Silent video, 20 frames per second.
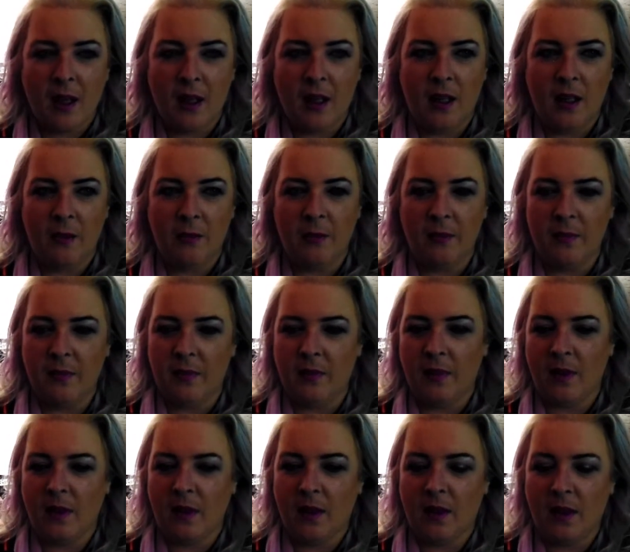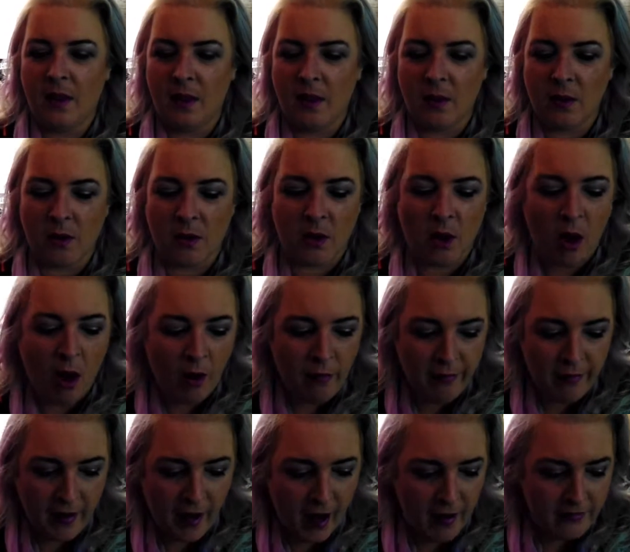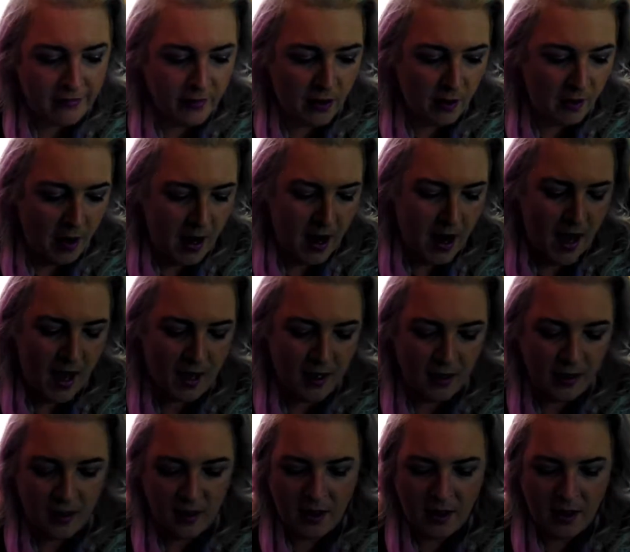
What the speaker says: There was coffee everywhere.